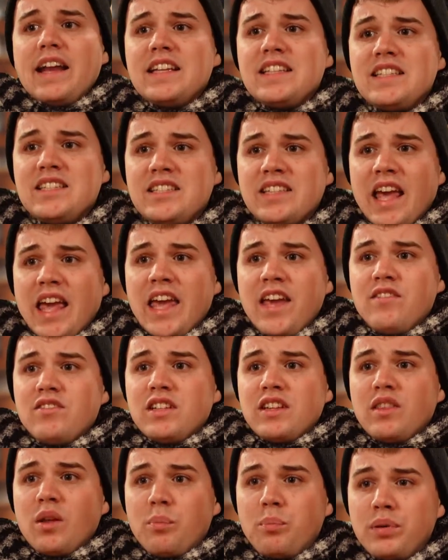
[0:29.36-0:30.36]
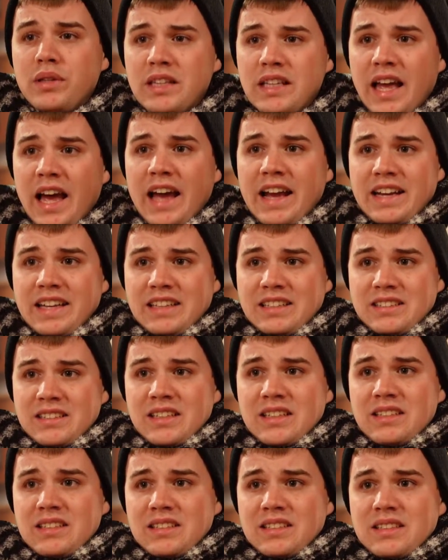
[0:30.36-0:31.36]
and saved the planet.
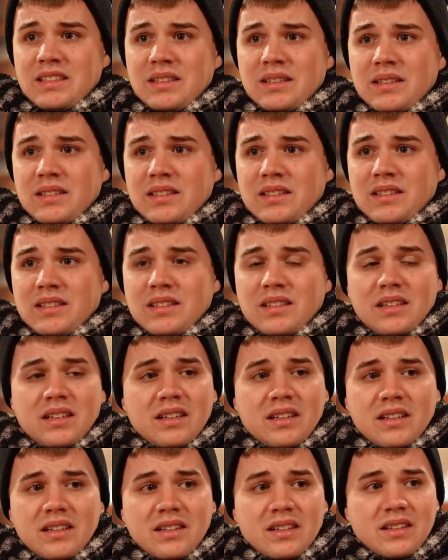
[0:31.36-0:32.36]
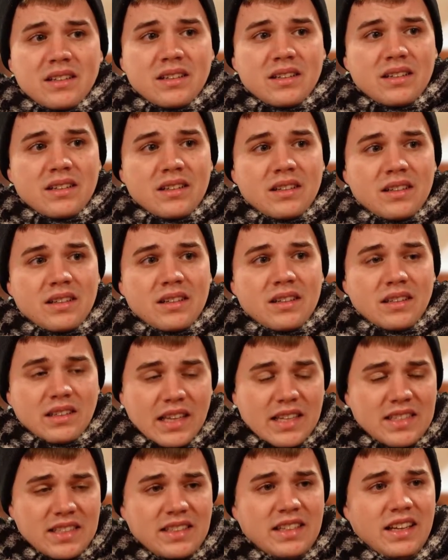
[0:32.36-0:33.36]
That's not what happened.
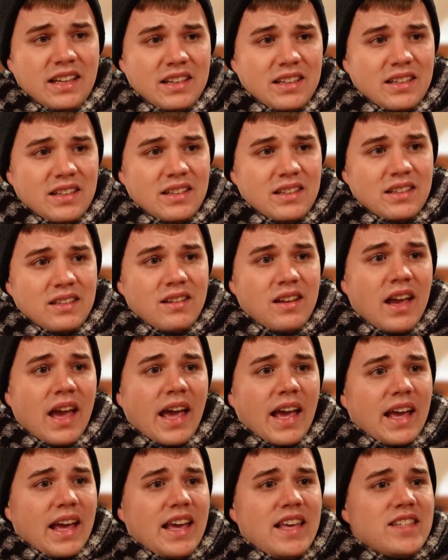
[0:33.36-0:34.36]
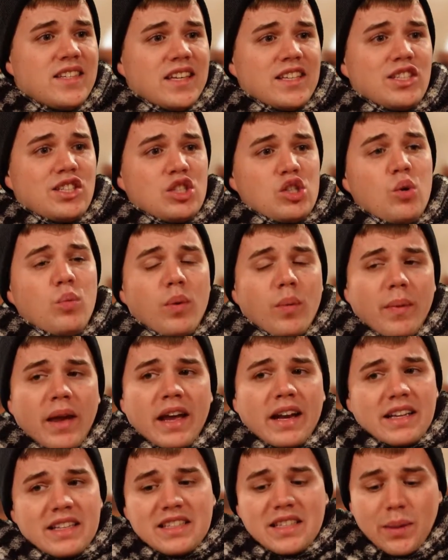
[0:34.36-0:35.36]
Yes, it did. He's like
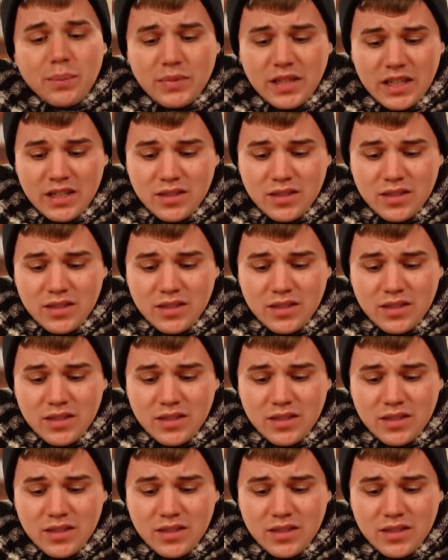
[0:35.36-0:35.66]
Superman, except